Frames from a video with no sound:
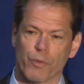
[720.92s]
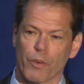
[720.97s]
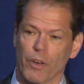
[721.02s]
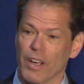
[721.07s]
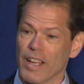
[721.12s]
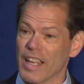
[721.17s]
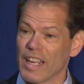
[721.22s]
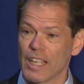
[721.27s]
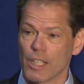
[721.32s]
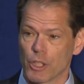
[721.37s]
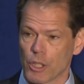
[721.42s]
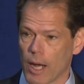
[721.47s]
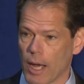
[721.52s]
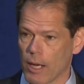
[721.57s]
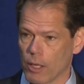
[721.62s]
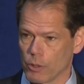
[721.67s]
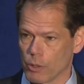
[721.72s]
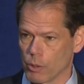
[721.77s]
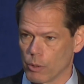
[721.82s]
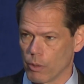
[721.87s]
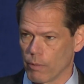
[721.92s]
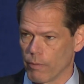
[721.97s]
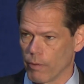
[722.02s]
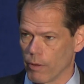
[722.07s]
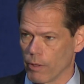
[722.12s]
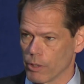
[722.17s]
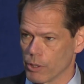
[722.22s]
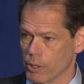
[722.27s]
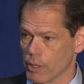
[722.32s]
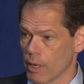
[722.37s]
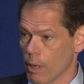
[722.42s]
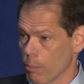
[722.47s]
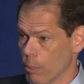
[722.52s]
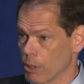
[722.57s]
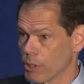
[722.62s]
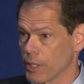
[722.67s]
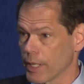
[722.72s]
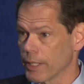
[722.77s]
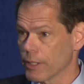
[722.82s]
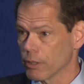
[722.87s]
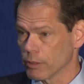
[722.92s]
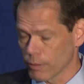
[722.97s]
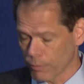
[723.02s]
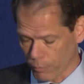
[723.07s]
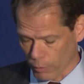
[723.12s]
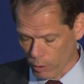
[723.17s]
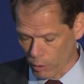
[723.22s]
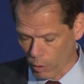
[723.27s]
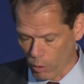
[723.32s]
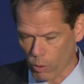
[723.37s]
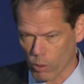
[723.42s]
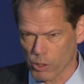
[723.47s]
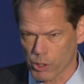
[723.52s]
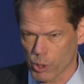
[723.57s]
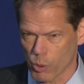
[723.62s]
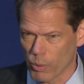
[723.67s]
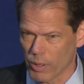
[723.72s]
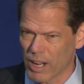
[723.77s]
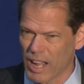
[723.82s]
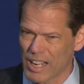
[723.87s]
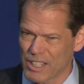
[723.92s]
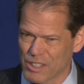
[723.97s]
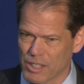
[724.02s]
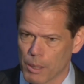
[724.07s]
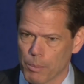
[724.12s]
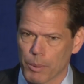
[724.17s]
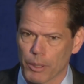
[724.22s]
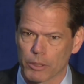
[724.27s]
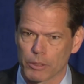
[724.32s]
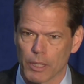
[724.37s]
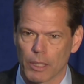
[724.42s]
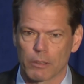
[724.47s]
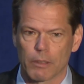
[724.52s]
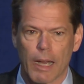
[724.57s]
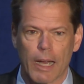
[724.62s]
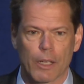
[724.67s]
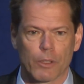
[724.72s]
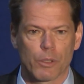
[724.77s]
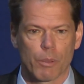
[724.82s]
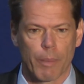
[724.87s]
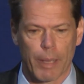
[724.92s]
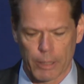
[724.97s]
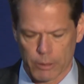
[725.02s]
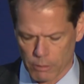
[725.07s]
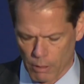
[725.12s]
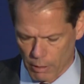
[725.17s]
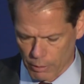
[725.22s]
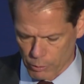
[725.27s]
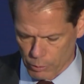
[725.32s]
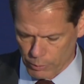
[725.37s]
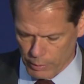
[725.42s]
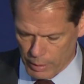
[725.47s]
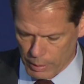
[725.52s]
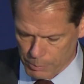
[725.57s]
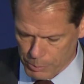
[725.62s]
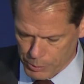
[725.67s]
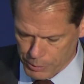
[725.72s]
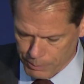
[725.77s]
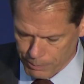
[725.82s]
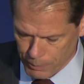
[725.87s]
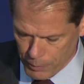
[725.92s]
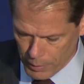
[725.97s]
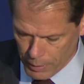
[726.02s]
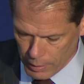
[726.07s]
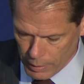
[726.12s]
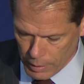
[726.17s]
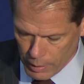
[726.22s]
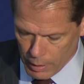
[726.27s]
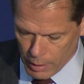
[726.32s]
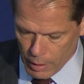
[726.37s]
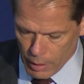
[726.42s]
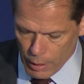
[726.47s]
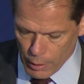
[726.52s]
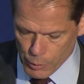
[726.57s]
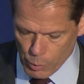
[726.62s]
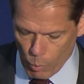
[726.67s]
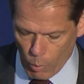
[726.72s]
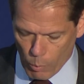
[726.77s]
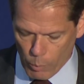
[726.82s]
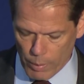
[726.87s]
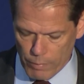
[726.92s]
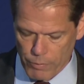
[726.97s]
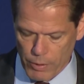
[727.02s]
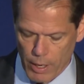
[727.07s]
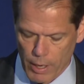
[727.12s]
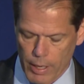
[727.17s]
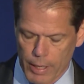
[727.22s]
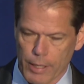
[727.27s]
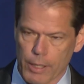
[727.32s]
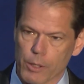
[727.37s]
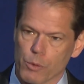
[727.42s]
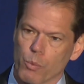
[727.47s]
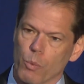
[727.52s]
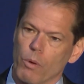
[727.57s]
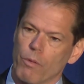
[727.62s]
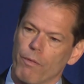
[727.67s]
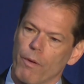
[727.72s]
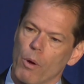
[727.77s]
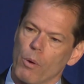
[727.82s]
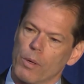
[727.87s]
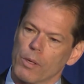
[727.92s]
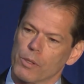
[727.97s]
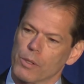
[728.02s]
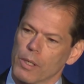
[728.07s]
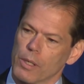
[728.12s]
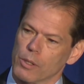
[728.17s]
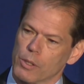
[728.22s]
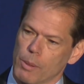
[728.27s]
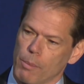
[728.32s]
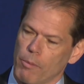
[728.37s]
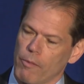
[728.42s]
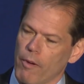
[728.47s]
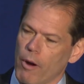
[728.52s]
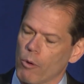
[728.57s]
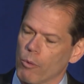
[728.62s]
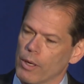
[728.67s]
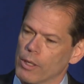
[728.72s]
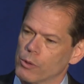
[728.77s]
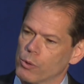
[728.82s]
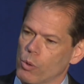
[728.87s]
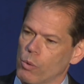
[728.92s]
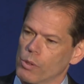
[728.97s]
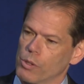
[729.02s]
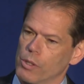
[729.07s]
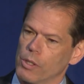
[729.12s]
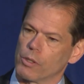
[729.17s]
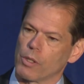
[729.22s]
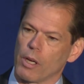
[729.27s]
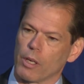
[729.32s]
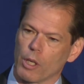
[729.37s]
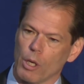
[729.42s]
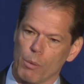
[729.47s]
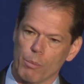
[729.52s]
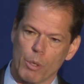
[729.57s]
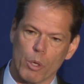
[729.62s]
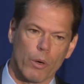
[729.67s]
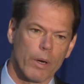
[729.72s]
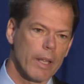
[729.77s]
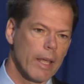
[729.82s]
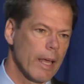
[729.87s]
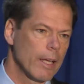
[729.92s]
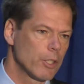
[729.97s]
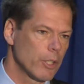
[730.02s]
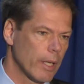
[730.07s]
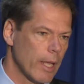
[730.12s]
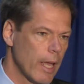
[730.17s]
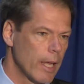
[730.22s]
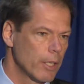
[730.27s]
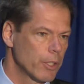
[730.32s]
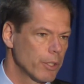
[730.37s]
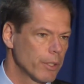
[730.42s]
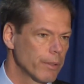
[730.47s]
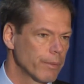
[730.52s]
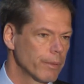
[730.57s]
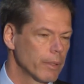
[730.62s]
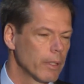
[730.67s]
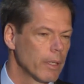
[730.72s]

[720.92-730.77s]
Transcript: for any child to traverse, particularly for girls who are not typically allowed to make long trips. So, what we've done is we're focusing some of our resources on community education.